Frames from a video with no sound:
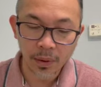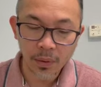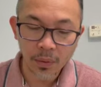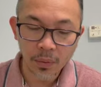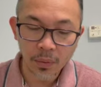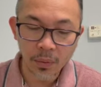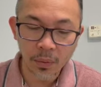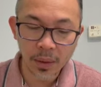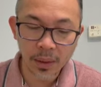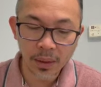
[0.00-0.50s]

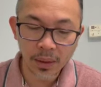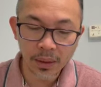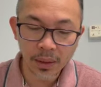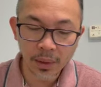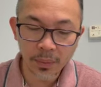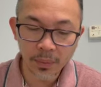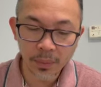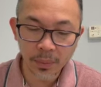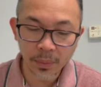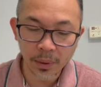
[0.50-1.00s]
One
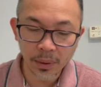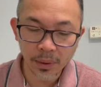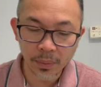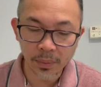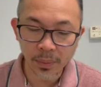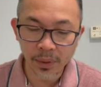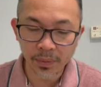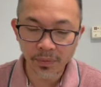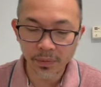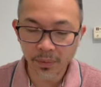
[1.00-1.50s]
example has
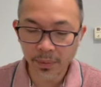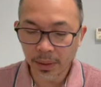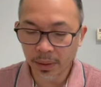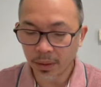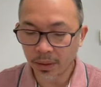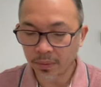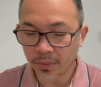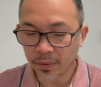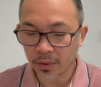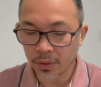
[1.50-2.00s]
been
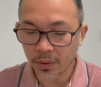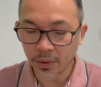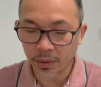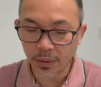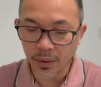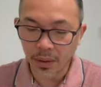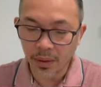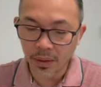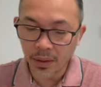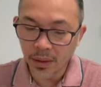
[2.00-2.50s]
provided for you.
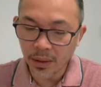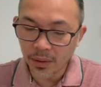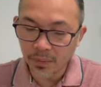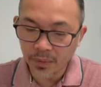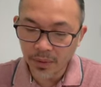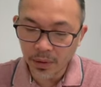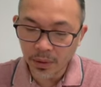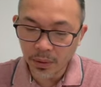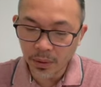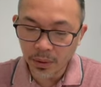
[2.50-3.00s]
An
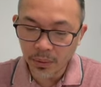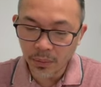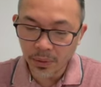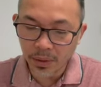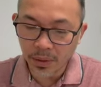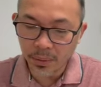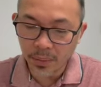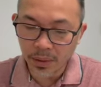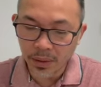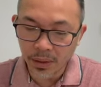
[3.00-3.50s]
individual with
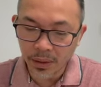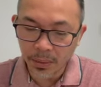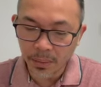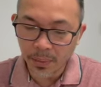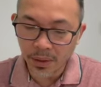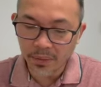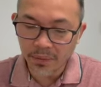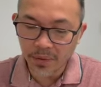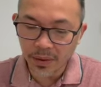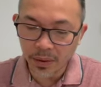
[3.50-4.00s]
dementia may
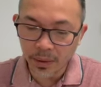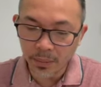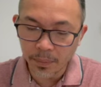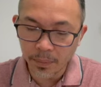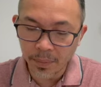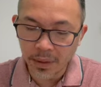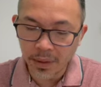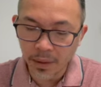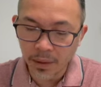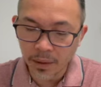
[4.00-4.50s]
feel
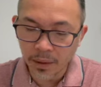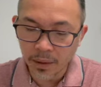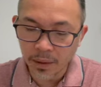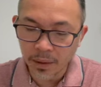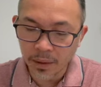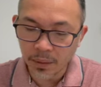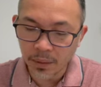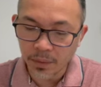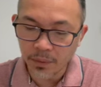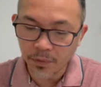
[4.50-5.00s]

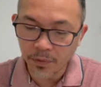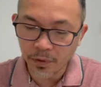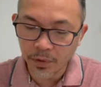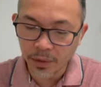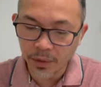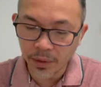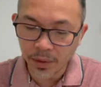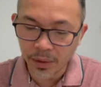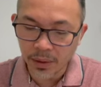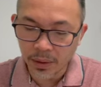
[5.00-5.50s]
misunderstood,
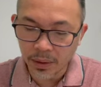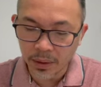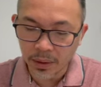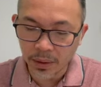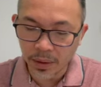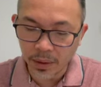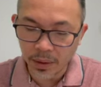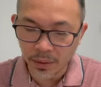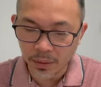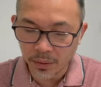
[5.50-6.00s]
frustrated,
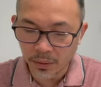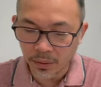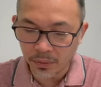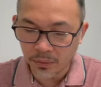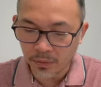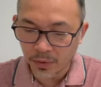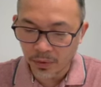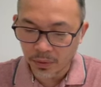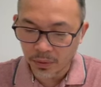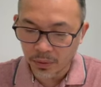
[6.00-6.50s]
and
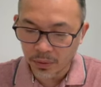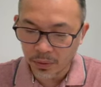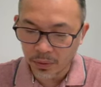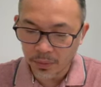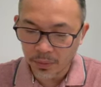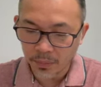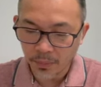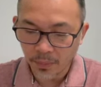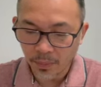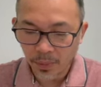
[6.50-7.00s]
confused.
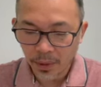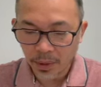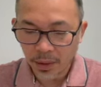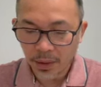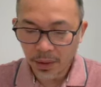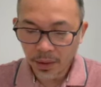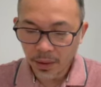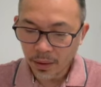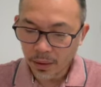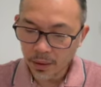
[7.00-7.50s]

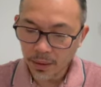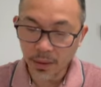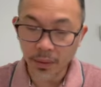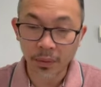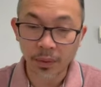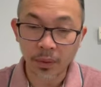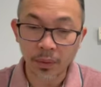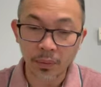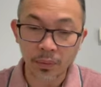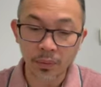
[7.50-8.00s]

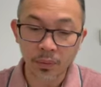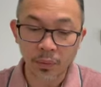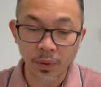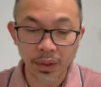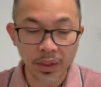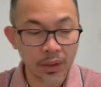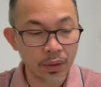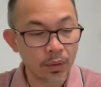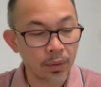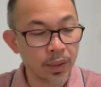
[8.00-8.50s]
So we
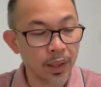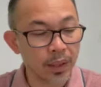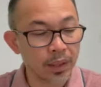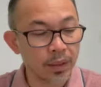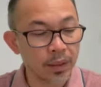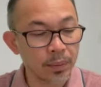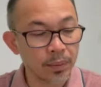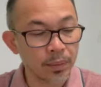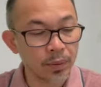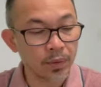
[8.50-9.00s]
need to add
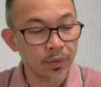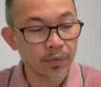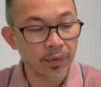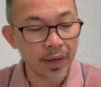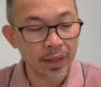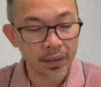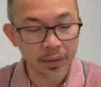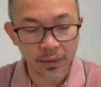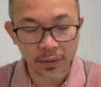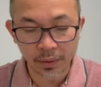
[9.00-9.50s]
some more
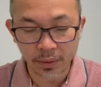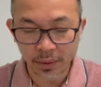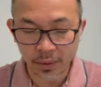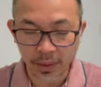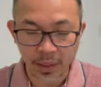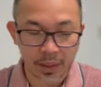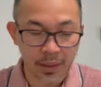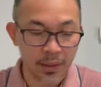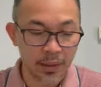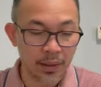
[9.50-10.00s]
factors
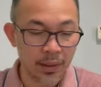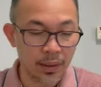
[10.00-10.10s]
there.